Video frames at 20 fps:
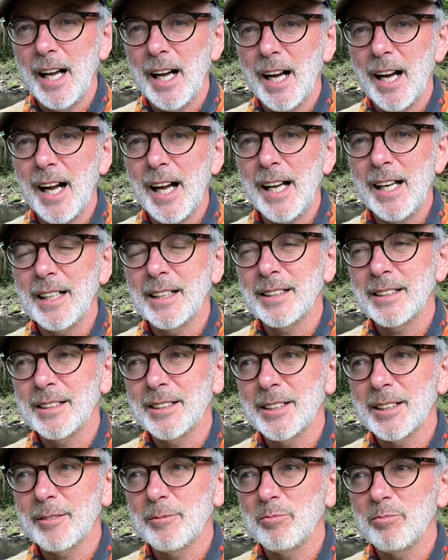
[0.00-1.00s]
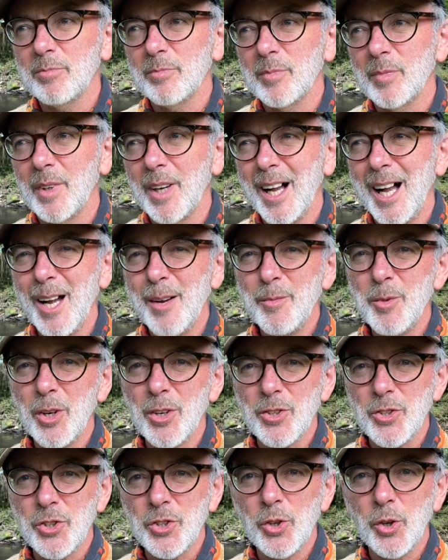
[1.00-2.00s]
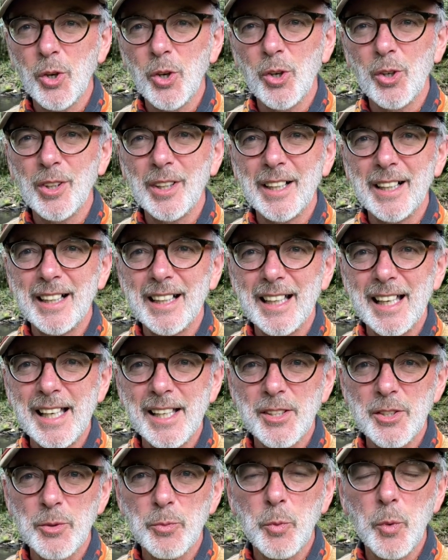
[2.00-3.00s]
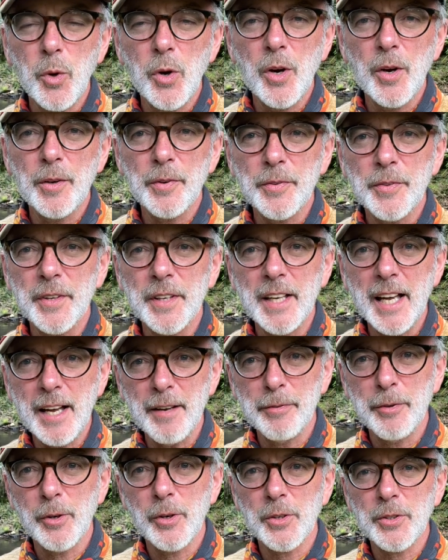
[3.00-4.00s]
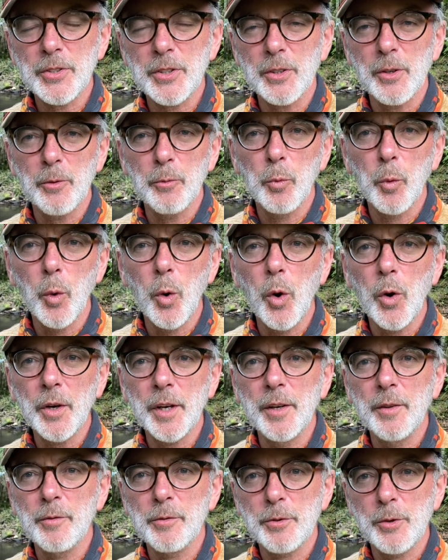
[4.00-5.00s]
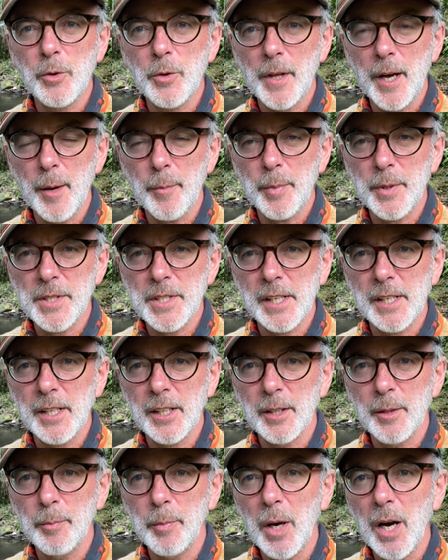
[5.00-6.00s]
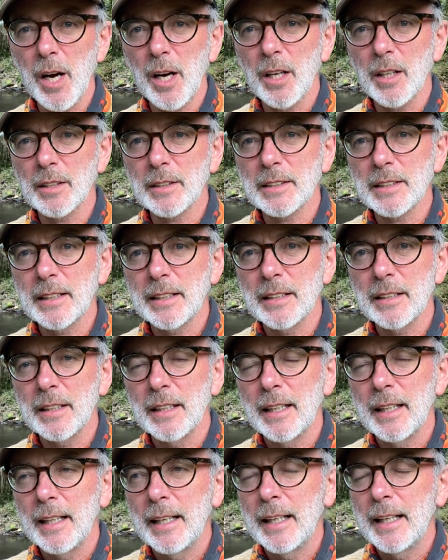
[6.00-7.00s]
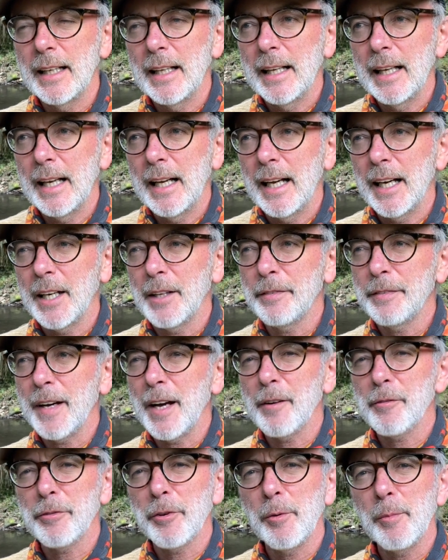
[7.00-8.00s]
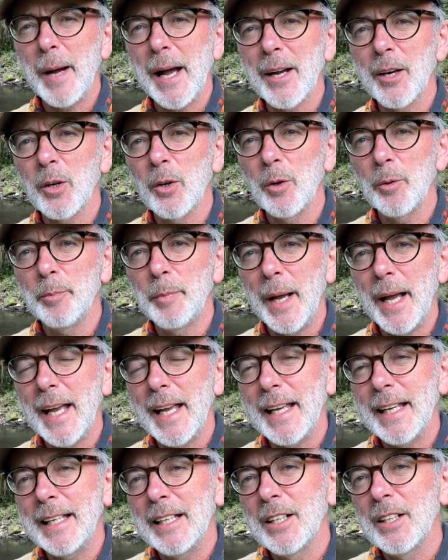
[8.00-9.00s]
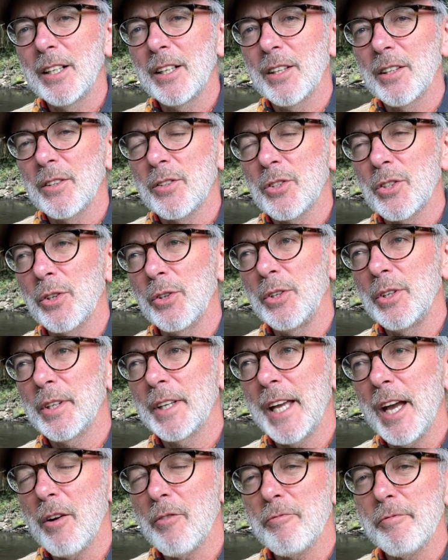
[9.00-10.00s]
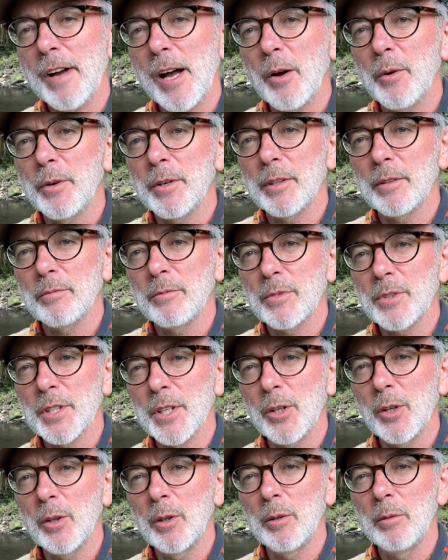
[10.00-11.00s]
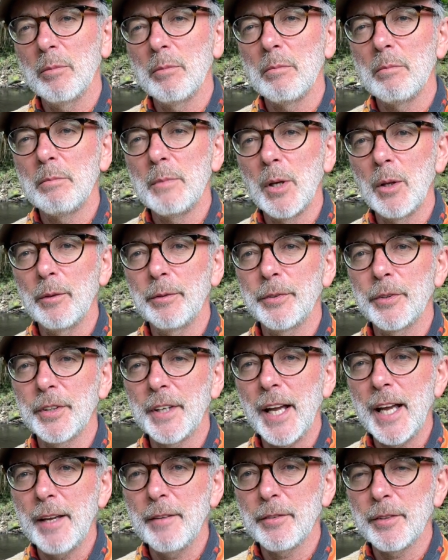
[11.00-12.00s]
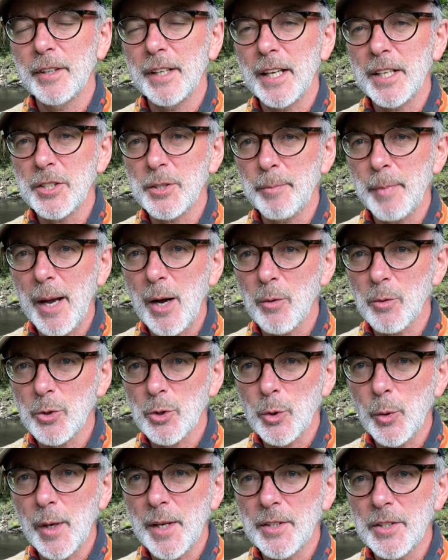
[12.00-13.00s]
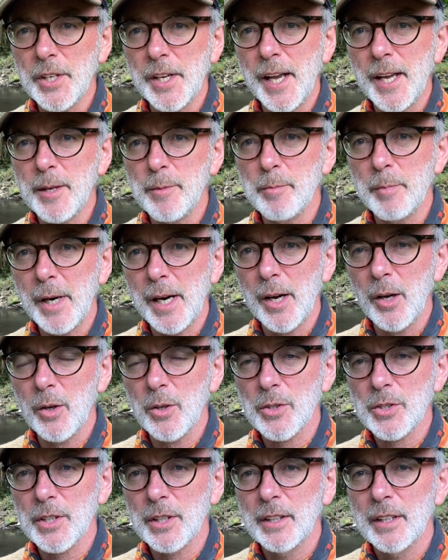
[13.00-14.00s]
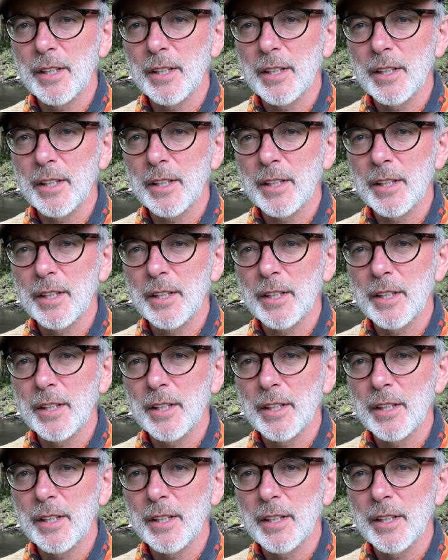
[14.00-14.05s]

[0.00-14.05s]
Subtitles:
And I'm not sure it's worth the effort of walking through that particular part. And in fact, from Angle Bay till you get round until Milford Haven is about 28 miles.